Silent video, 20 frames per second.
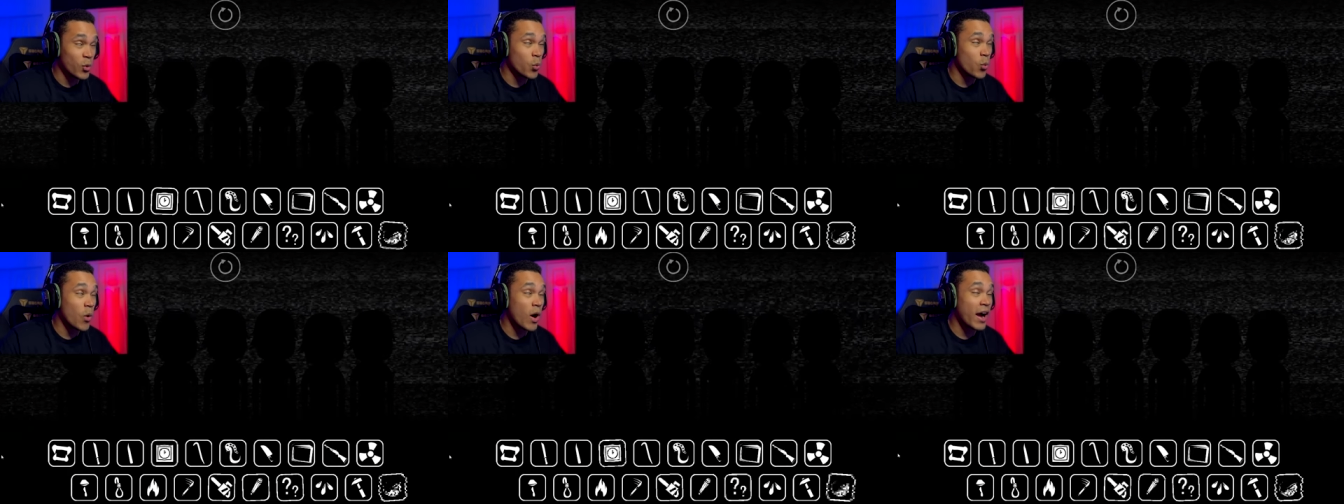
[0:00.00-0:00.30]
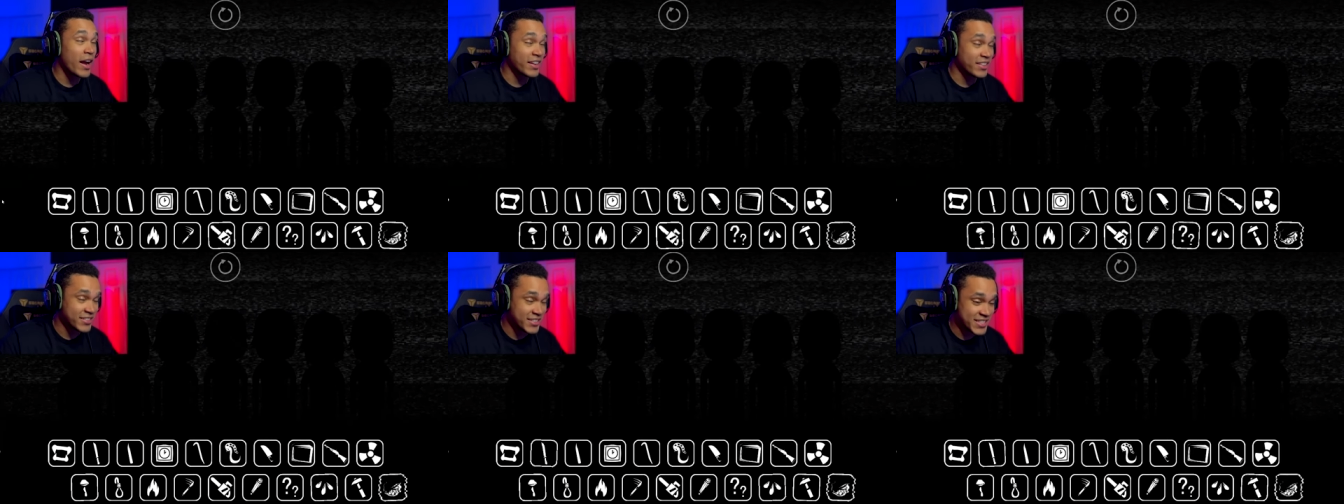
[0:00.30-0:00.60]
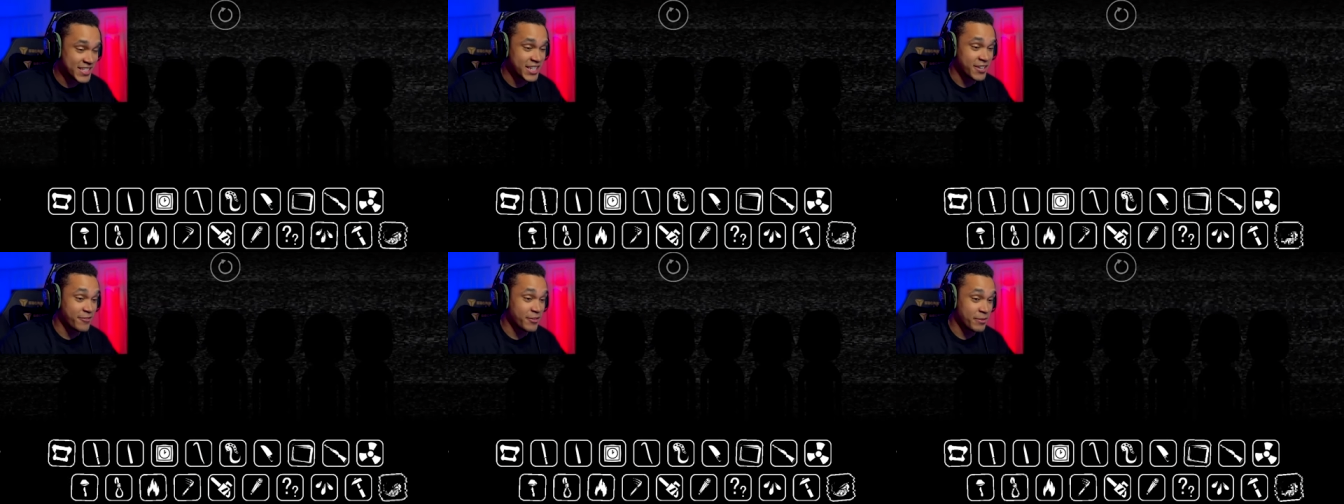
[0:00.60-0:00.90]
Wild
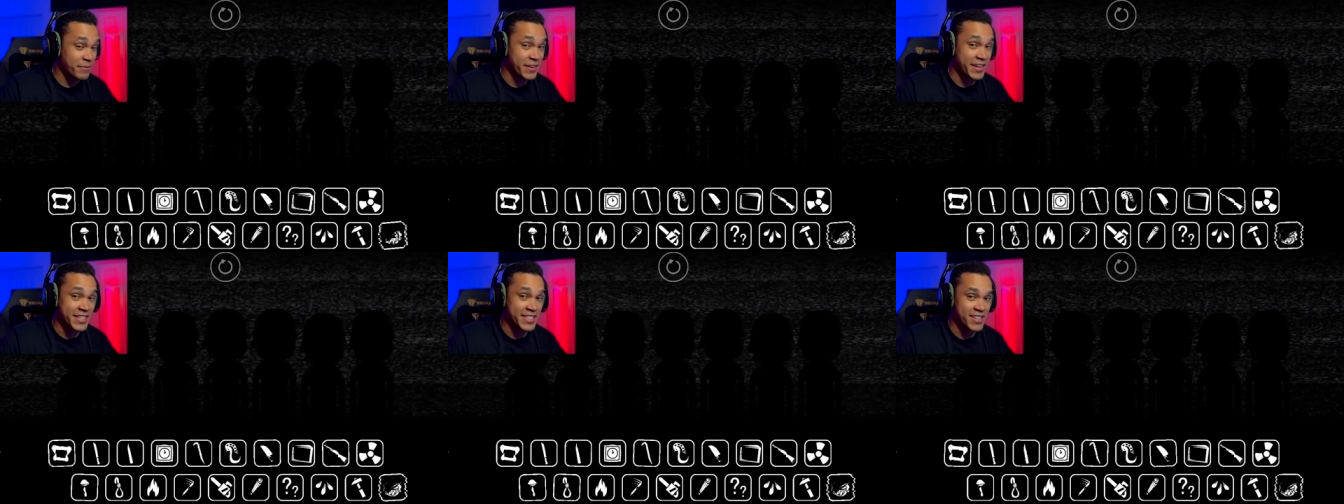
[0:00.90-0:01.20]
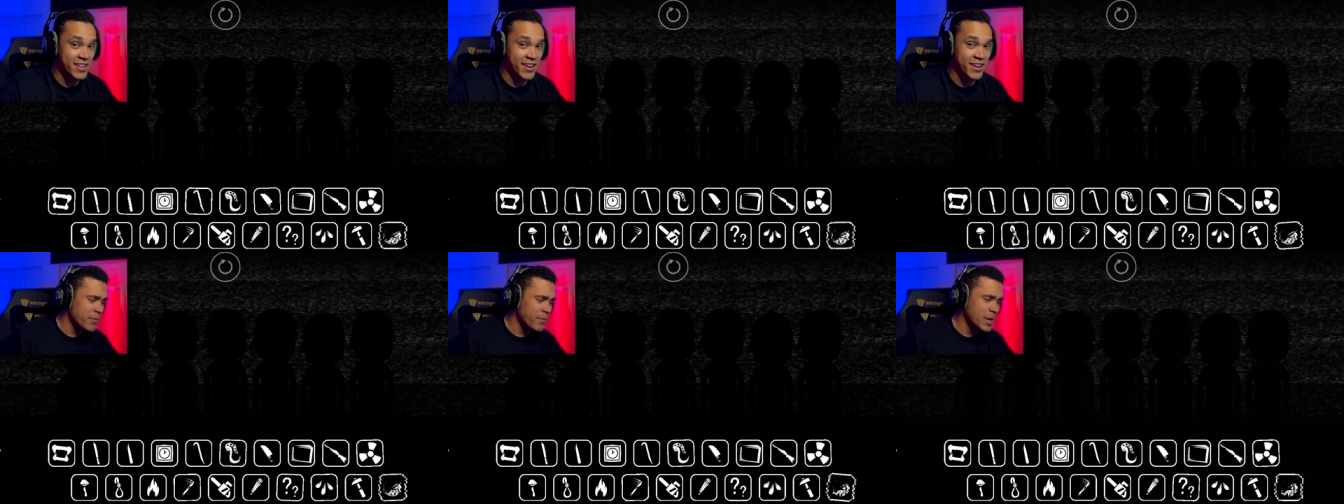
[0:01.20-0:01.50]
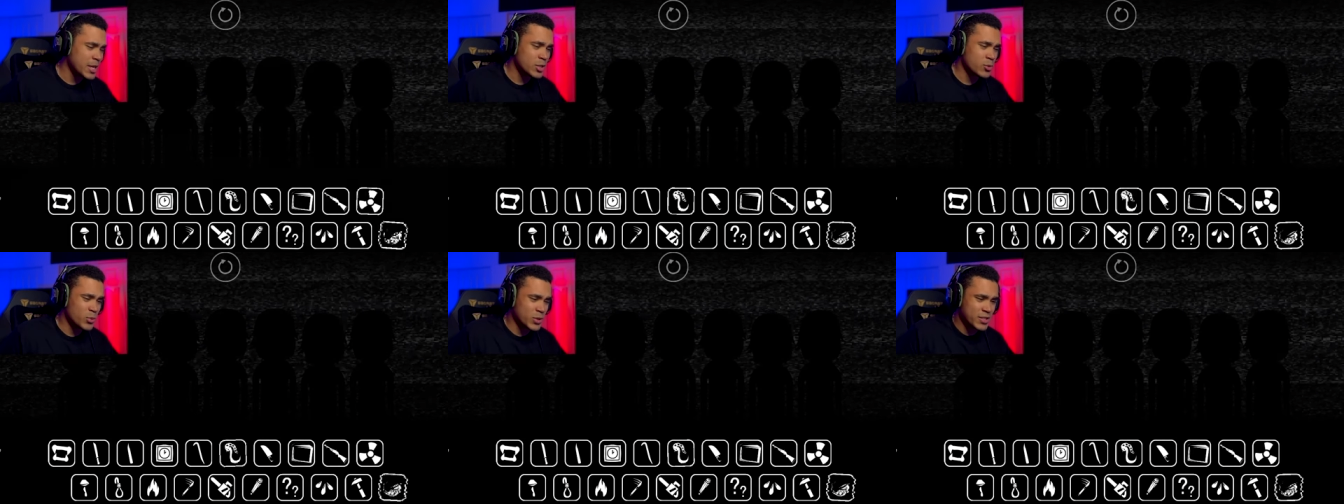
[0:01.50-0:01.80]
set of effects there. The
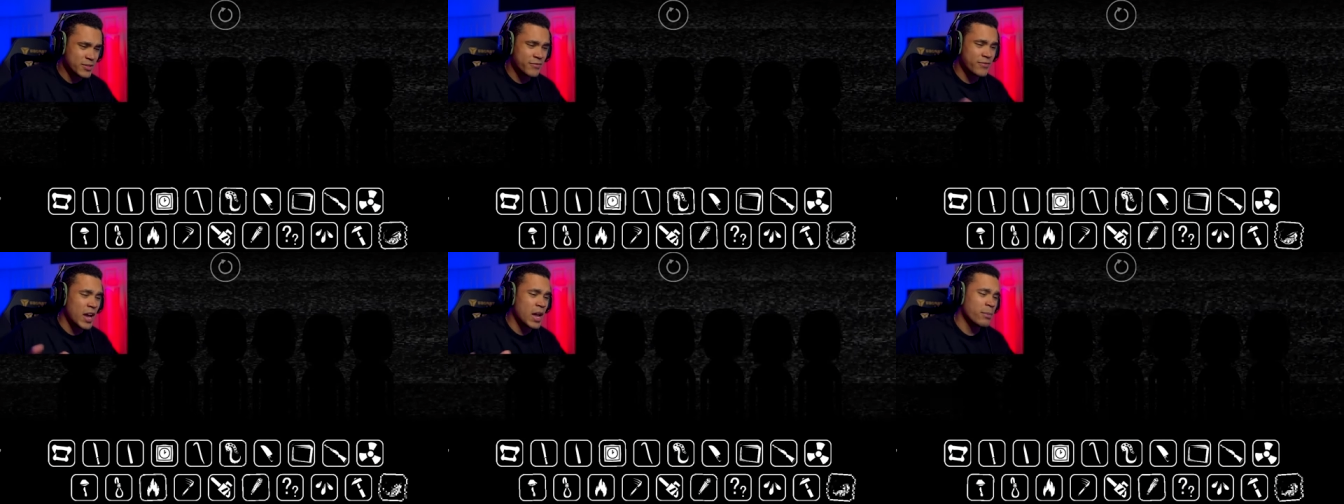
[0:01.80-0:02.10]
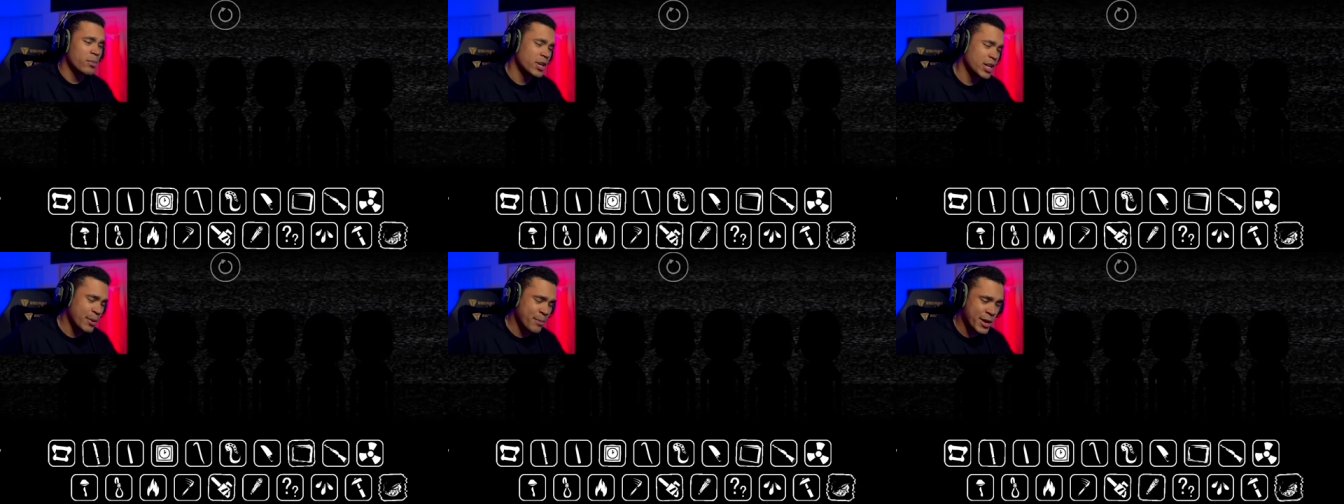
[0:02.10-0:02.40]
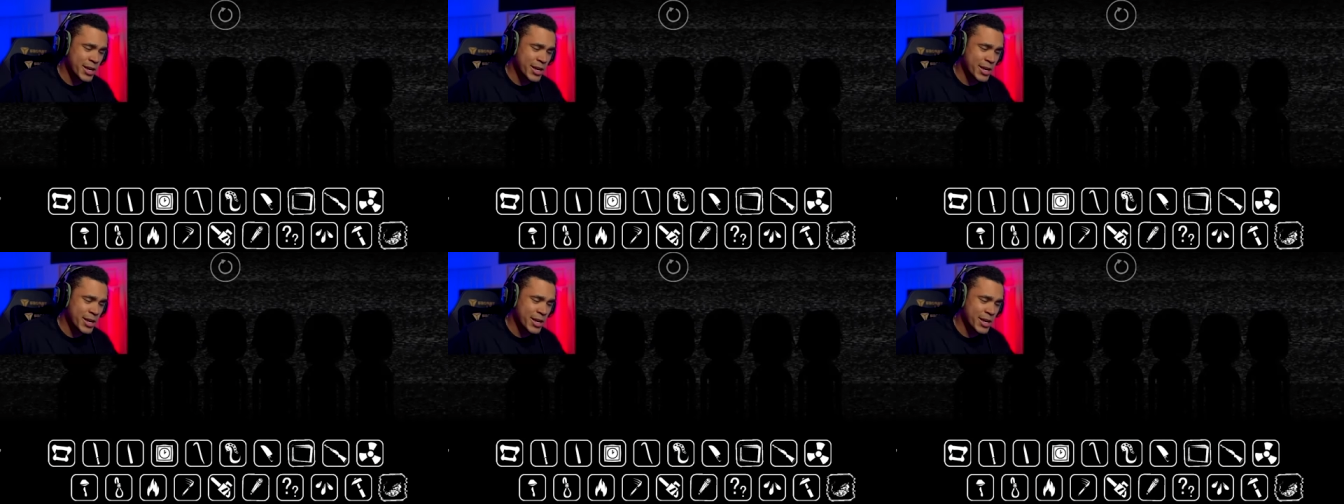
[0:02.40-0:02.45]
bass was vibrating